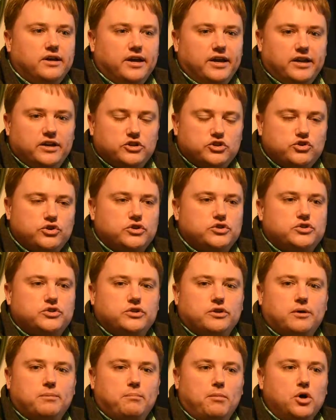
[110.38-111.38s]
and it's just
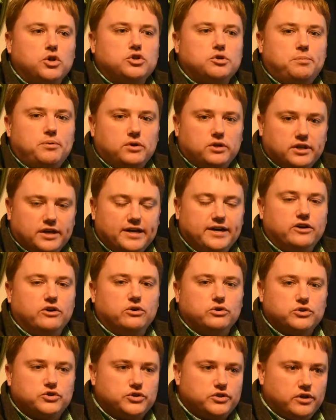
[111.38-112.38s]
multiple
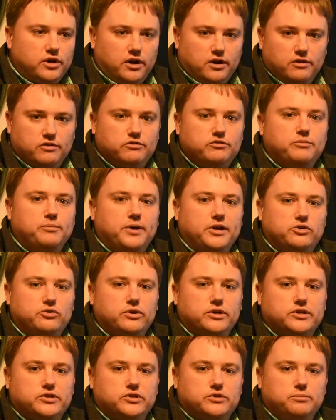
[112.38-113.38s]
layers of
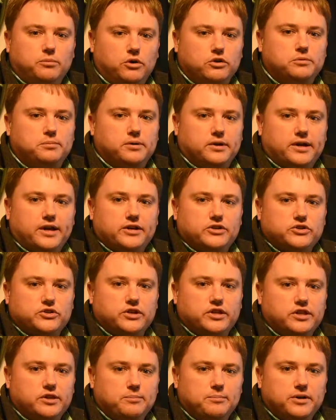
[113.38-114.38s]
matrix
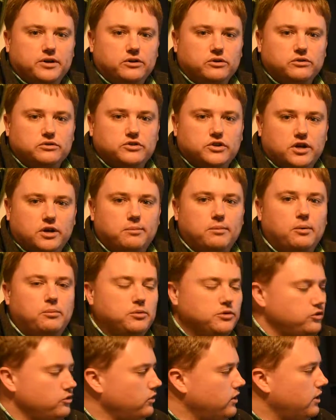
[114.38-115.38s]
multiplication in the middle to come up
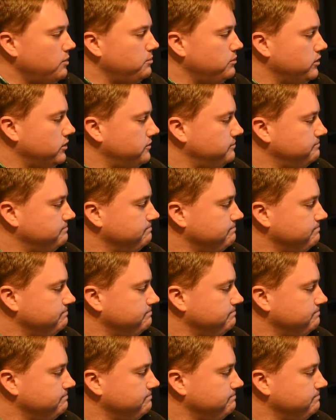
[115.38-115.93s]
with your output.